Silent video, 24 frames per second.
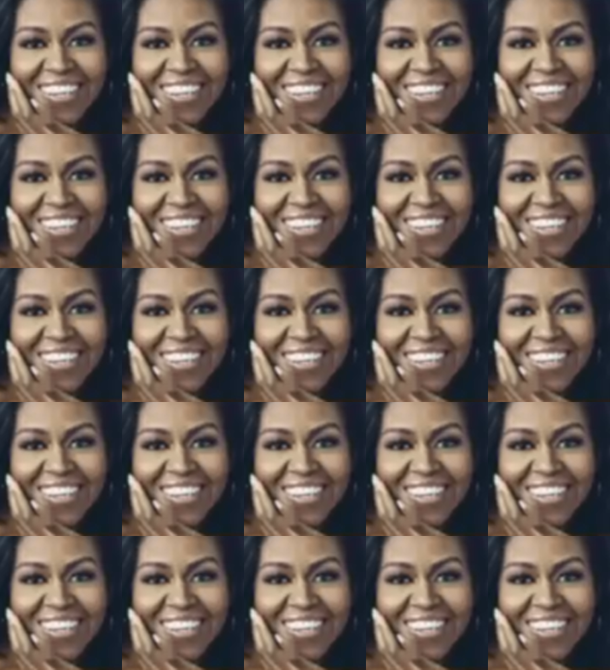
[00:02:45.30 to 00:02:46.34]

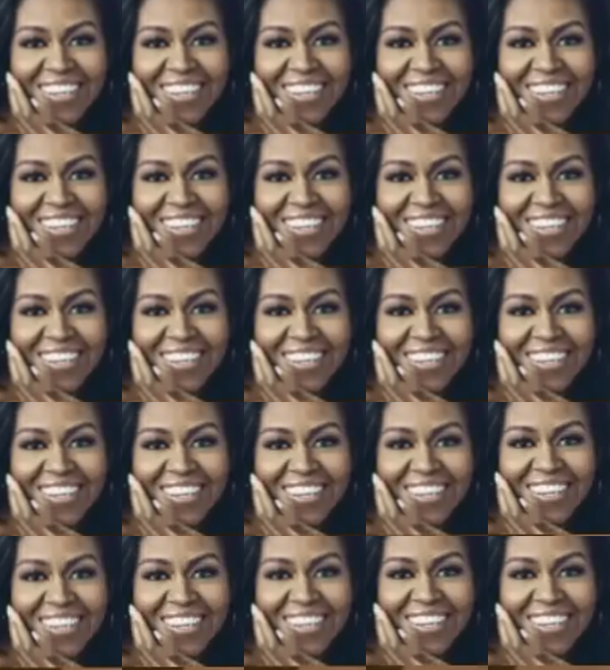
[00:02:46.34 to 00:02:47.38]

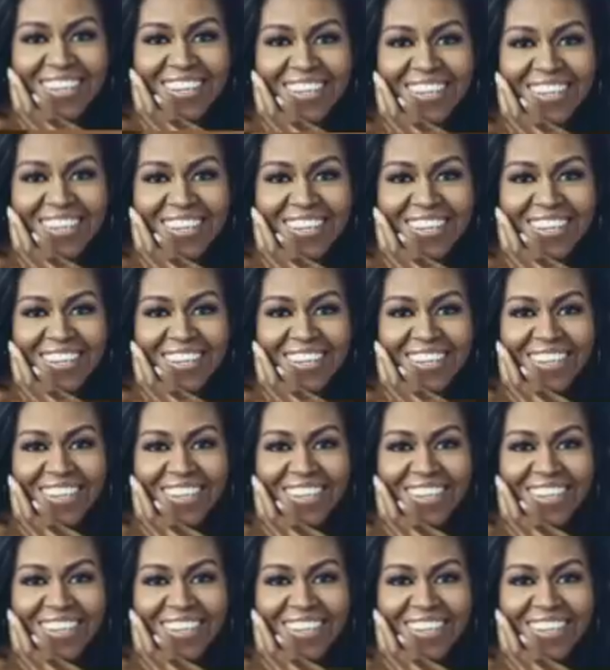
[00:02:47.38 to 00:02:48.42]

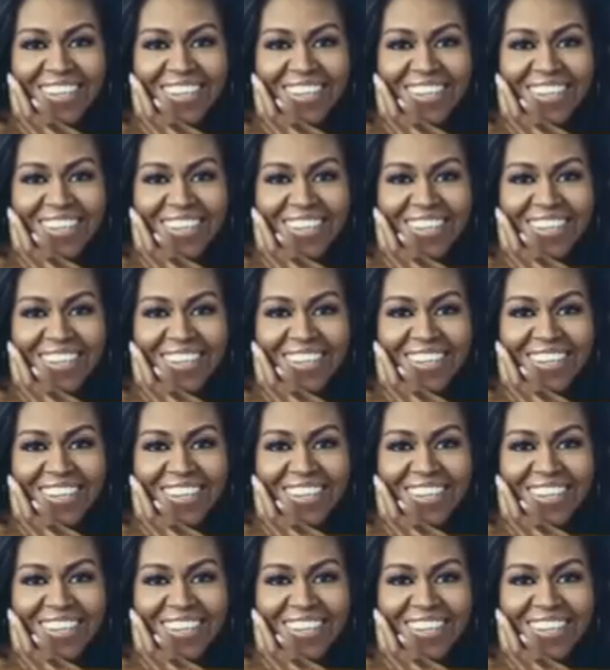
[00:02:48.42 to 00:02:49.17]
(not speaking)